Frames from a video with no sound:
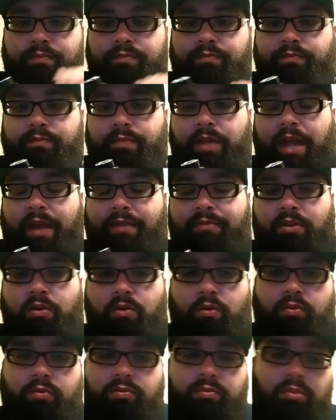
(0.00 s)
have the
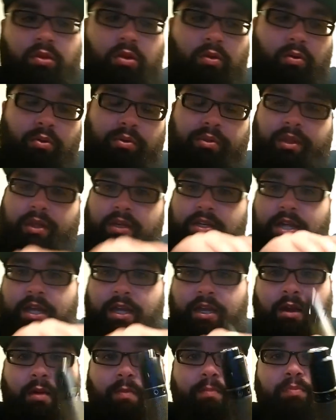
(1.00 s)
whole thing taken
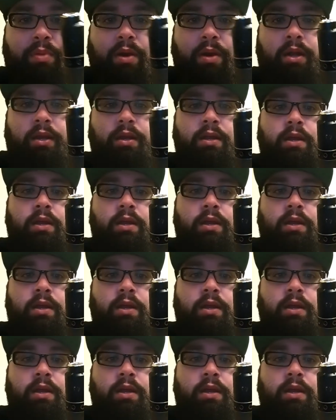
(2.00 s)
up. But